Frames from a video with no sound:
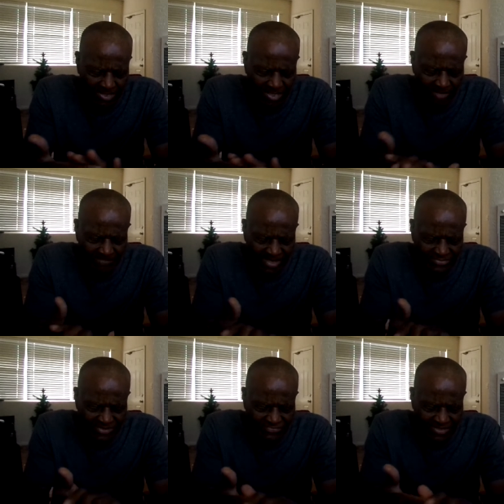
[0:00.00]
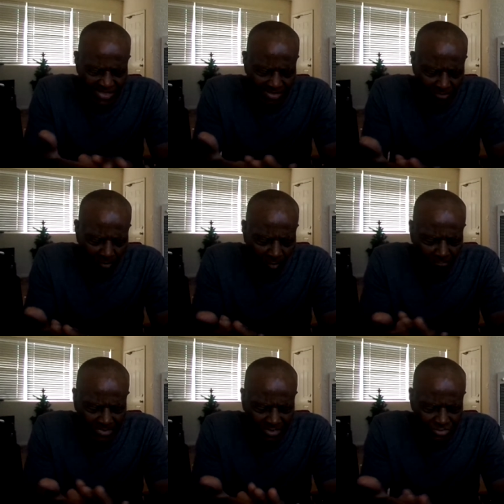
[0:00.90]
And by this time, all
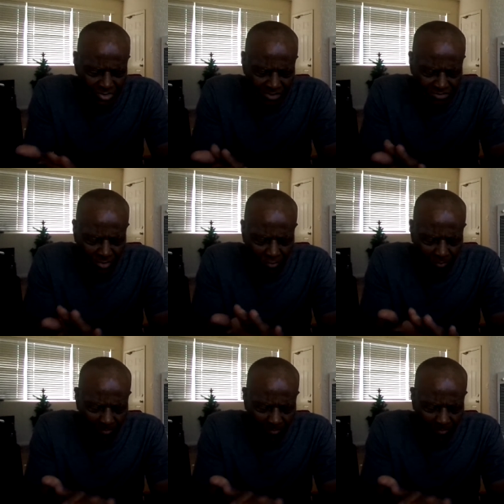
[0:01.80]
men shall know